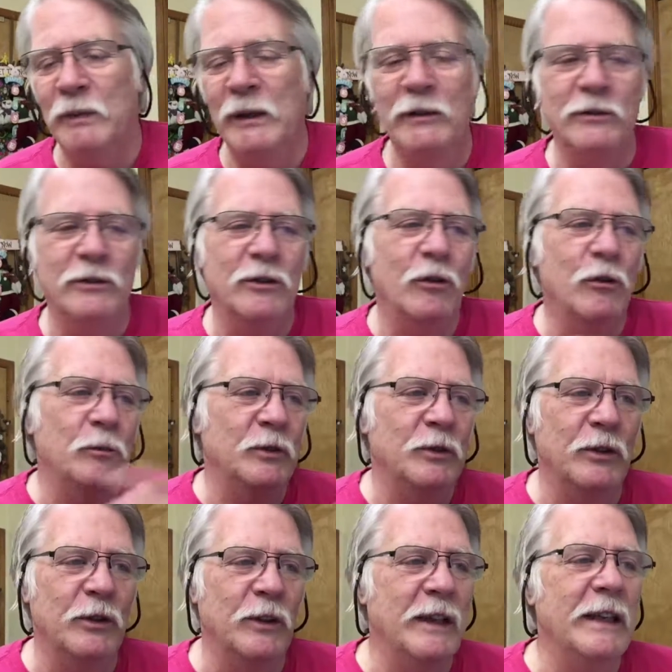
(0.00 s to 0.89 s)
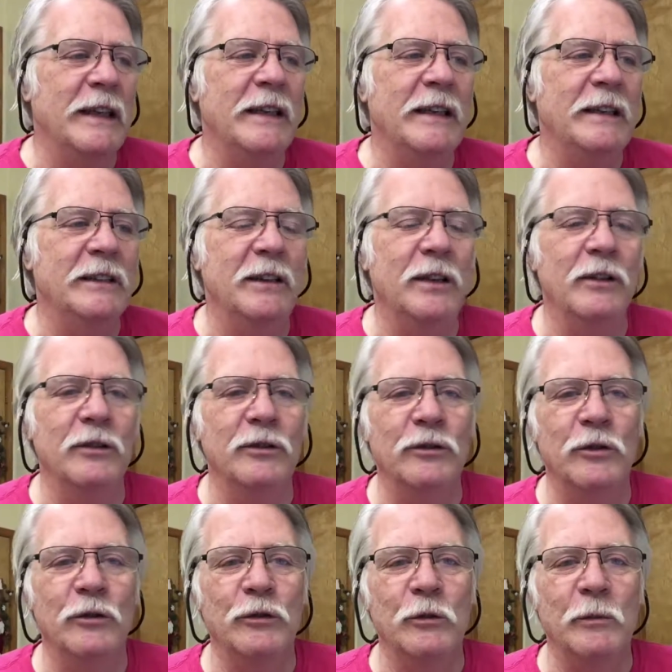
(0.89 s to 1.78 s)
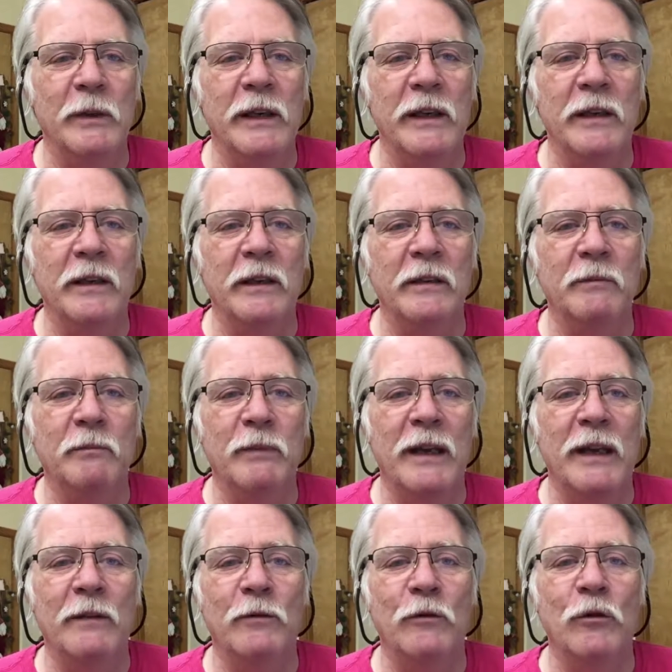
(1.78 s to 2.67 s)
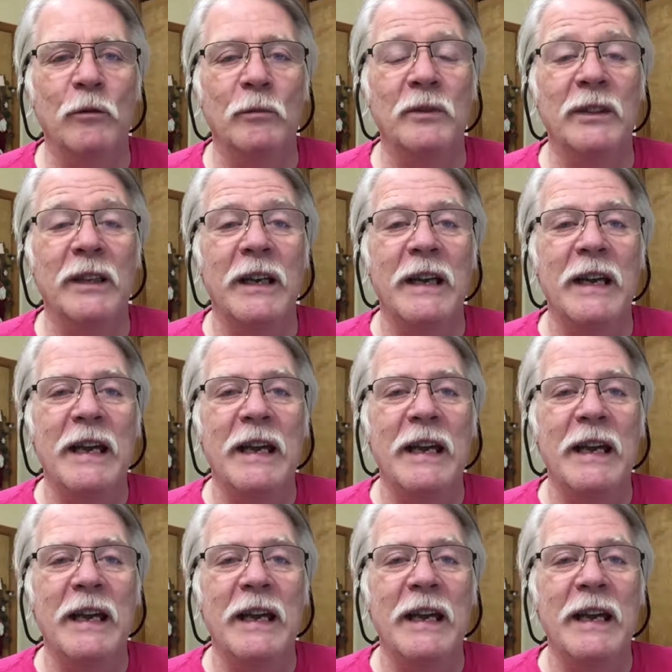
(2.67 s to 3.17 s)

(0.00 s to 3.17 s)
periscopes or any of these other social media platforms